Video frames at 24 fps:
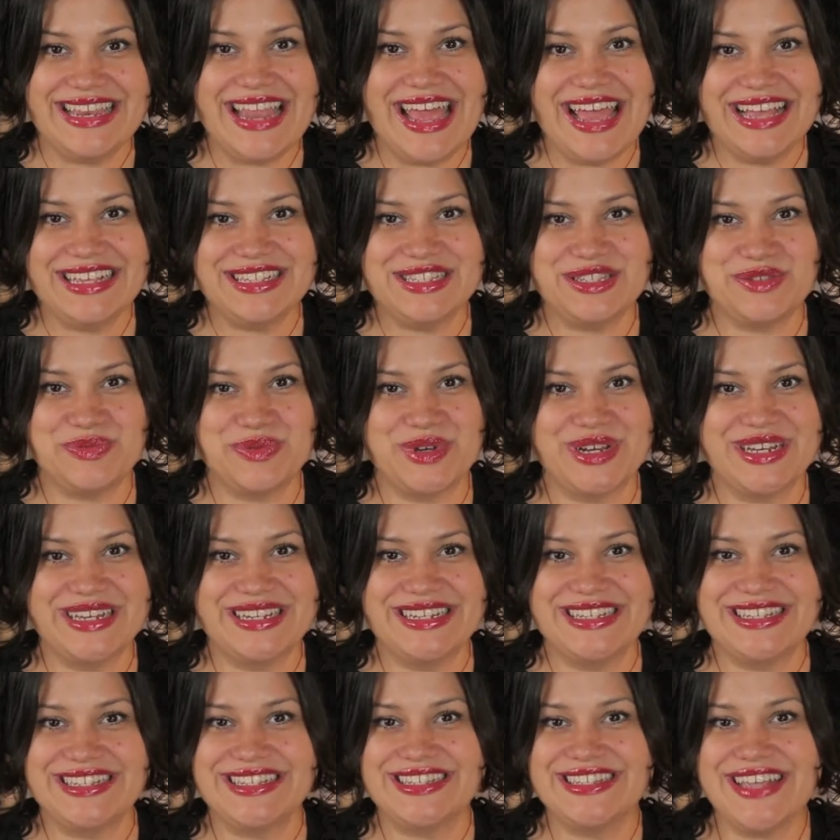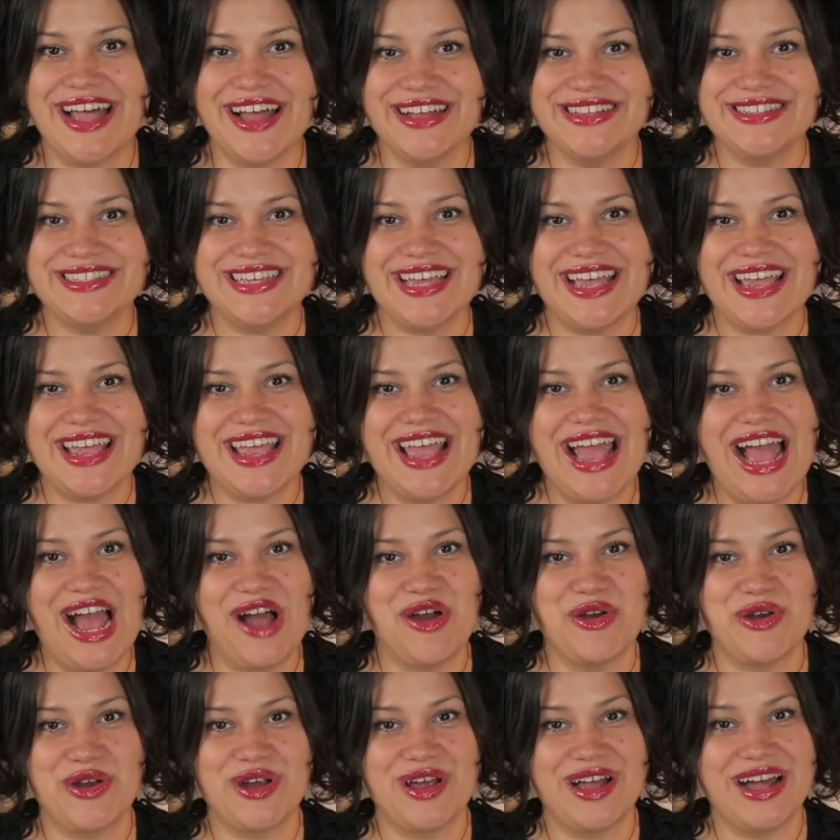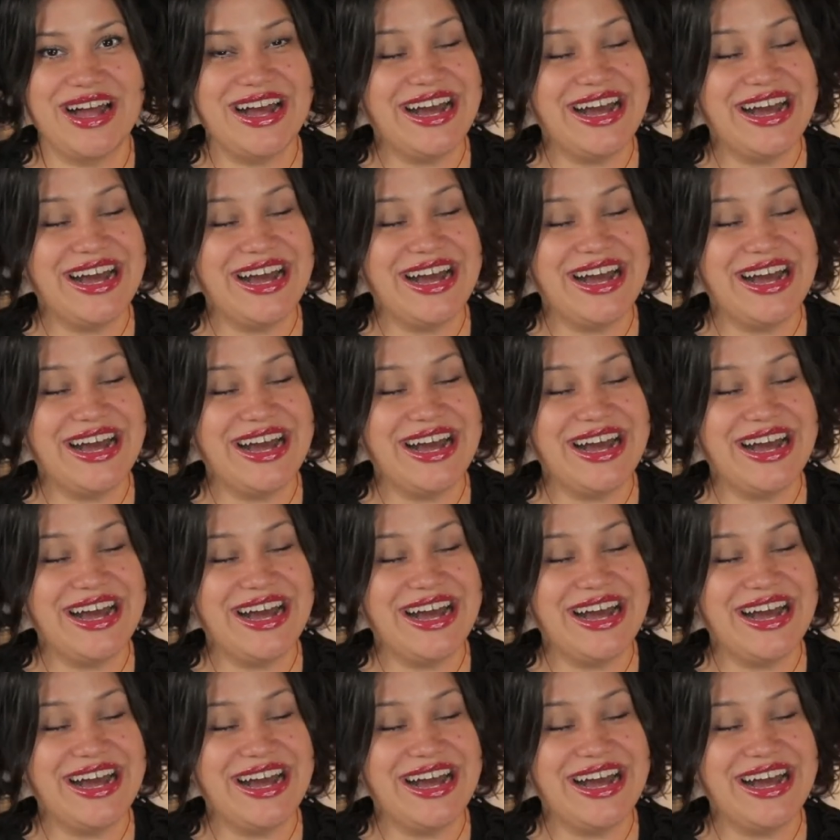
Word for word: Next, we're gonna saute our